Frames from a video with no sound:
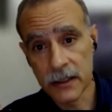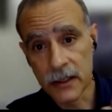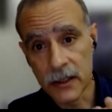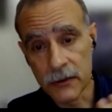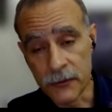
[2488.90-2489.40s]

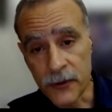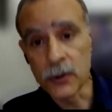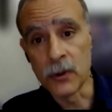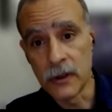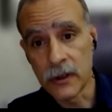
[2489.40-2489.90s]

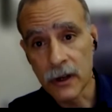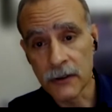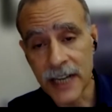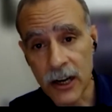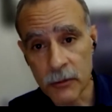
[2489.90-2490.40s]
view of
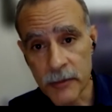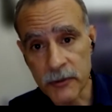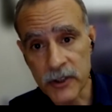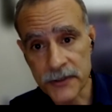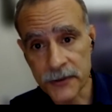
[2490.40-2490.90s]
how
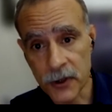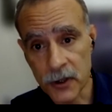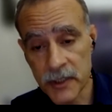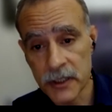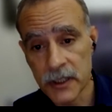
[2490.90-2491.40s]
memory is
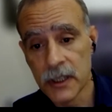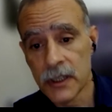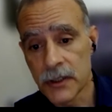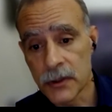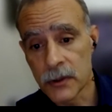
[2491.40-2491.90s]
formed
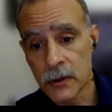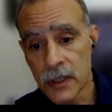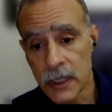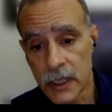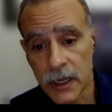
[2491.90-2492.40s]
to
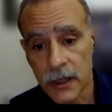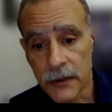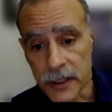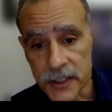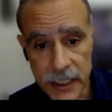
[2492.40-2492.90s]

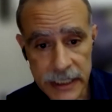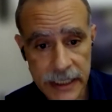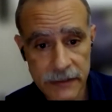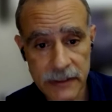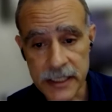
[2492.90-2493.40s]
the circuit
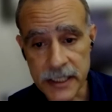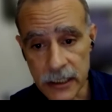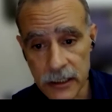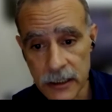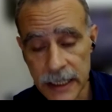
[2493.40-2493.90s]
level, the
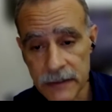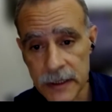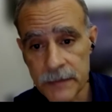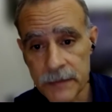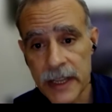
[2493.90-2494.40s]
cellular
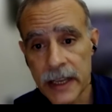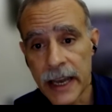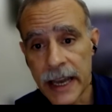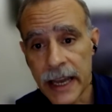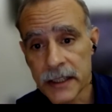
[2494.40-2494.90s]
level,
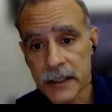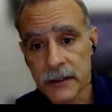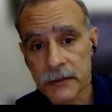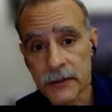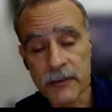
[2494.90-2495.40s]
and
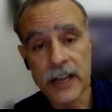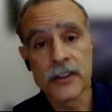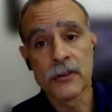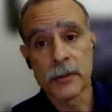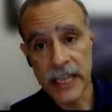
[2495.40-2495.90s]
from there
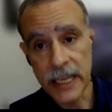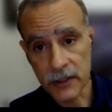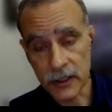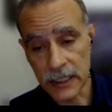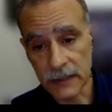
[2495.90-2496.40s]
to the
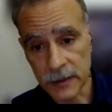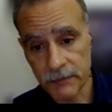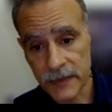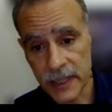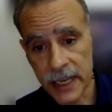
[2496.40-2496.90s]
behavior level.
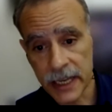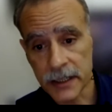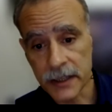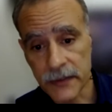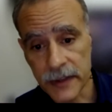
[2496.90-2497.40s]
And
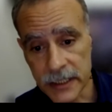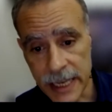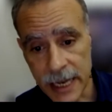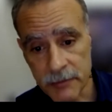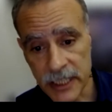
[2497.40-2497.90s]
it's
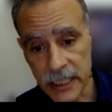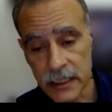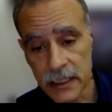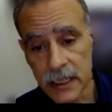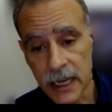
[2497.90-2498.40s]
happening,
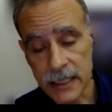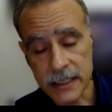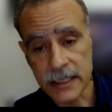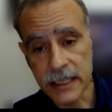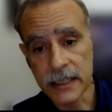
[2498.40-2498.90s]
as I
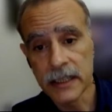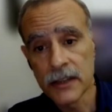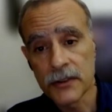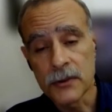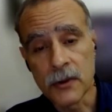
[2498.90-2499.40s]
said,
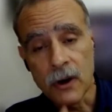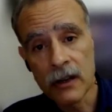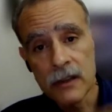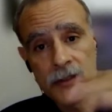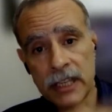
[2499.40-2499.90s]
through
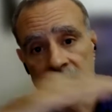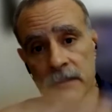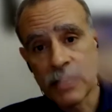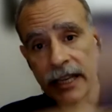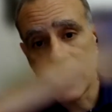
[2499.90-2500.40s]
all of the
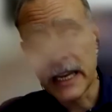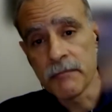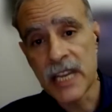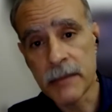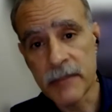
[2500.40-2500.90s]
interplay at
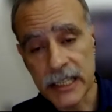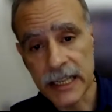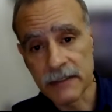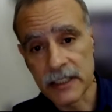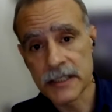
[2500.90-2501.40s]
many, many
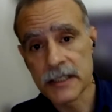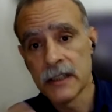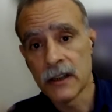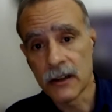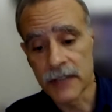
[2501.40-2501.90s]
levels
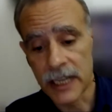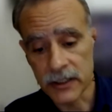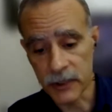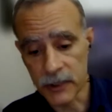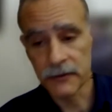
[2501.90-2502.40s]
of how the
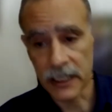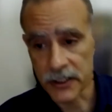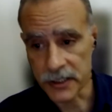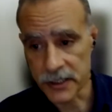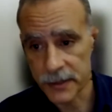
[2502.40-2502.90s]
brain functions.